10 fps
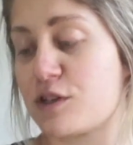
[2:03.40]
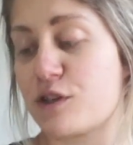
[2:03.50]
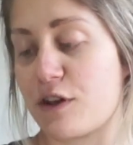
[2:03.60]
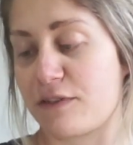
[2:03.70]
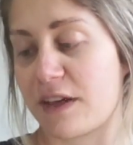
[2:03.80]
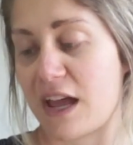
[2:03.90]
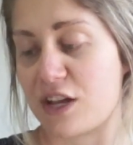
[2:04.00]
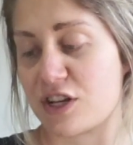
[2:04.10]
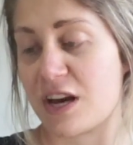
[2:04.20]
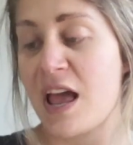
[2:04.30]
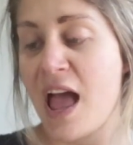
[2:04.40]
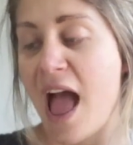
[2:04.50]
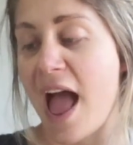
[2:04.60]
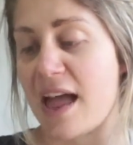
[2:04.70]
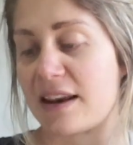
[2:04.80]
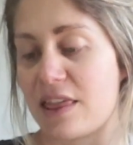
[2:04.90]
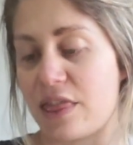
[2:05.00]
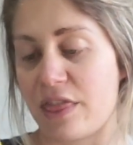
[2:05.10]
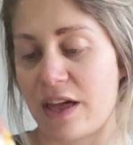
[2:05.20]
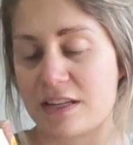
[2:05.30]
certification,
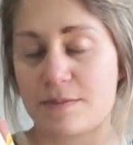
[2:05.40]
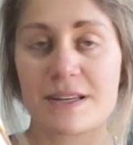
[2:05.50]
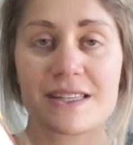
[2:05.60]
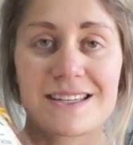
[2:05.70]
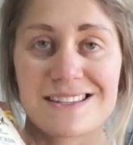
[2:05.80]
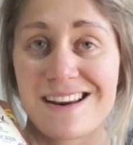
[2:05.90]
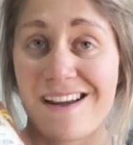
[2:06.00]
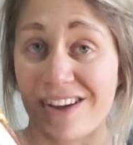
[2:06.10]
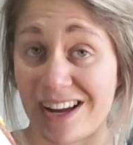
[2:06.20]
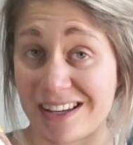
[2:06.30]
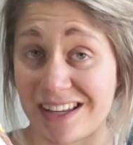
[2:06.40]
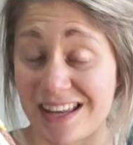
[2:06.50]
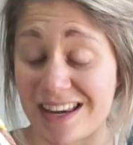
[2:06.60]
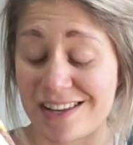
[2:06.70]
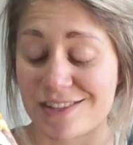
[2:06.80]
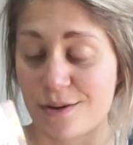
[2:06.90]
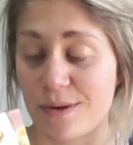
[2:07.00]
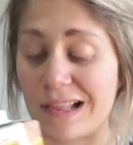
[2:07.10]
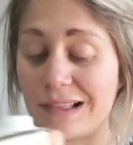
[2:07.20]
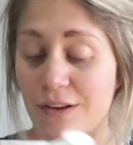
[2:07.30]
and that is because it doesn't have onion in it. So
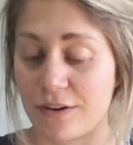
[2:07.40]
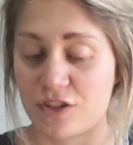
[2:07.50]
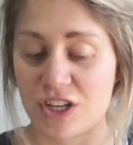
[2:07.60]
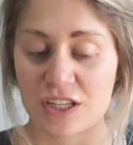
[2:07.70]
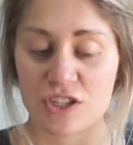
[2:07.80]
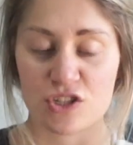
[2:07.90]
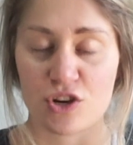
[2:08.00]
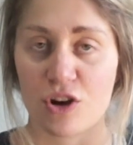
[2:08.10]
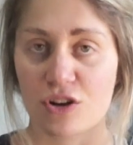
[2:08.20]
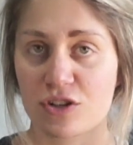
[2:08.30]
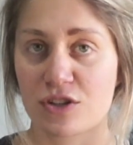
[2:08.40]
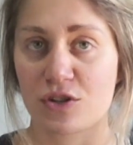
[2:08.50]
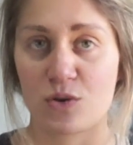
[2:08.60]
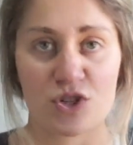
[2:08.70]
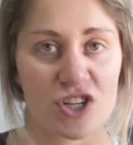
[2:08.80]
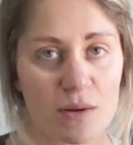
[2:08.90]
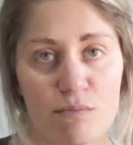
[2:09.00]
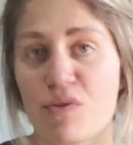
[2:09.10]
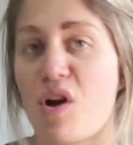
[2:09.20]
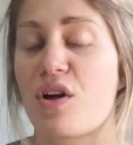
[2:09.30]
a lot of chicken stock or chicken
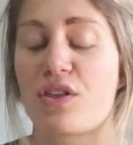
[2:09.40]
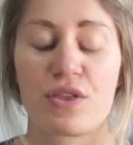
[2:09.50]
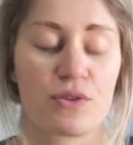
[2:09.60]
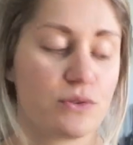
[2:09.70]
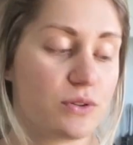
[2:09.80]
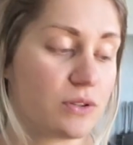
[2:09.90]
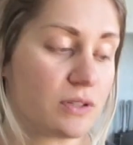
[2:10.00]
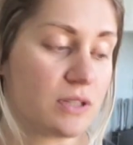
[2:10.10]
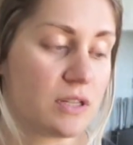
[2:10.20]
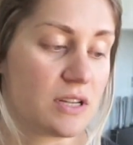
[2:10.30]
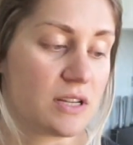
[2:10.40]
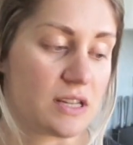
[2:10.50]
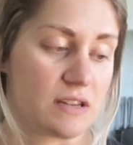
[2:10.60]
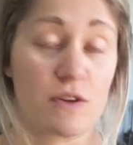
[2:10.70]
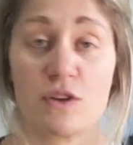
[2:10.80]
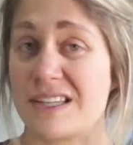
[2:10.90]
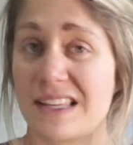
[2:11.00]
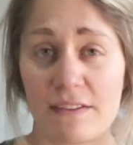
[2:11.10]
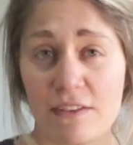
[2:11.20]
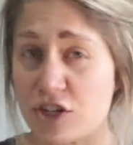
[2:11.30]
broth, or if you're using
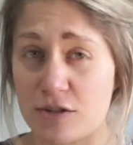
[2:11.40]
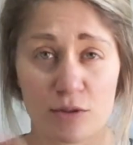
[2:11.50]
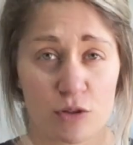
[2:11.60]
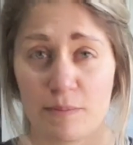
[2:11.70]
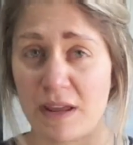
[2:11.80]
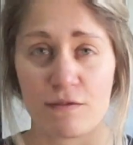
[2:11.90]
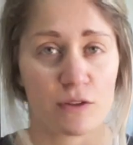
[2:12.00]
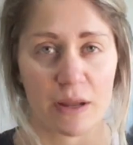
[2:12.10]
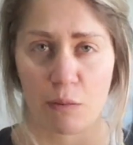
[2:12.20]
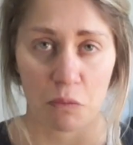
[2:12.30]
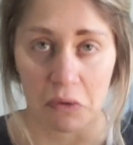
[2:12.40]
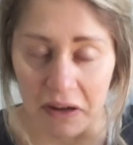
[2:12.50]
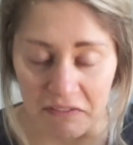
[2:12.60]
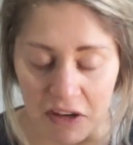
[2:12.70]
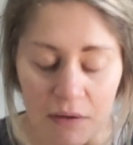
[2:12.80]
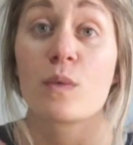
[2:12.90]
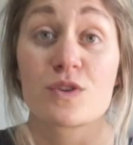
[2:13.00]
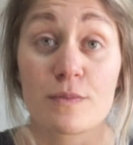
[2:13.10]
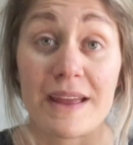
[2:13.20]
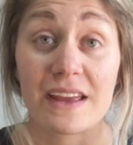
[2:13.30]
like vegetable or beef or like whatever,
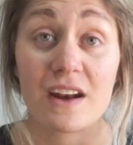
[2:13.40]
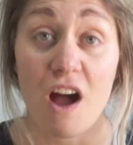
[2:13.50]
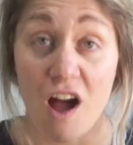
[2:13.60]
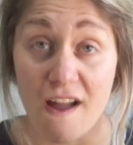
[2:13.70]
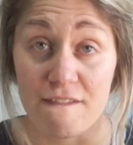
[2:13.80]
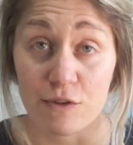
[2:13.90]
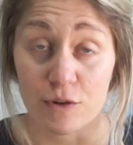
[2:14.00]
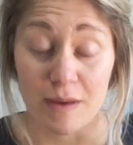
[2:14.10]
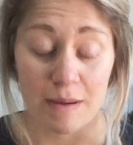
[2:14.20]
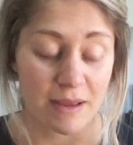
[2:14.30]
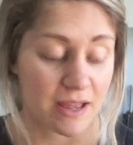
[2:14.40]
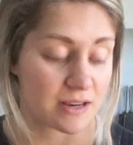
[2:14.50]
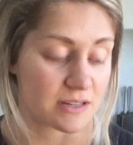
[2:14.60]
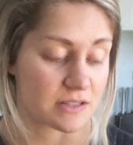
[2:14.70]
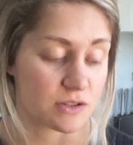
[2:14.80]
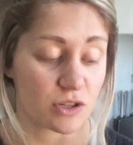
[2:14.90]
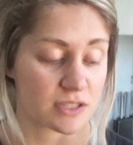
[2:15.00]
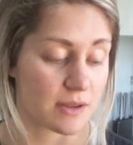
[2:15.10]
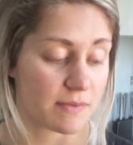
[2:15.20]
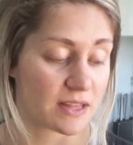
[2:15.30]
which will make it high FODMAP and
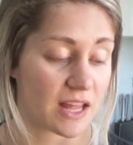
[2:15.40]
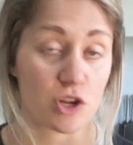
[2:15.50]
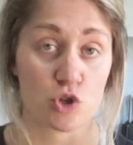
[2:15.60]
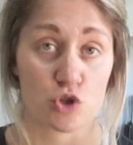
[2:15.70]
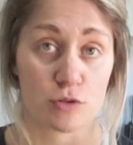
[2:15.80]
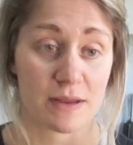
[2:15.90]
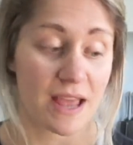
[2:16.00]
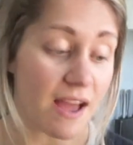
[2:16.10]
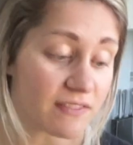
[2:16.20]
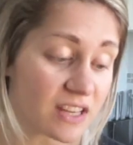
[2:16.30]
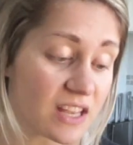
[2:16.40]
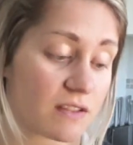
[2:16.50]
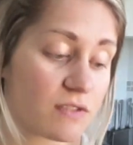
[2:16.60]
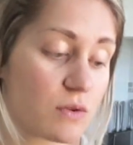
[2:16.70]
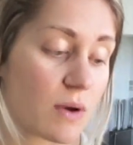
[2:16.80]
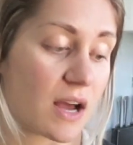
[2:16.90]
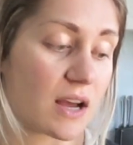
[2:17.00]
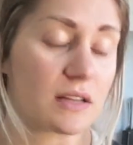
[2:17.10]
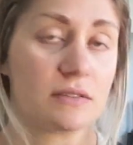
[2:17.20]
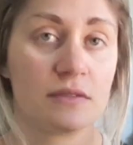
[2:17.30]
not something that you should be having if you
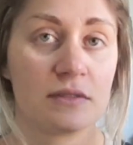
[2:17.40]
are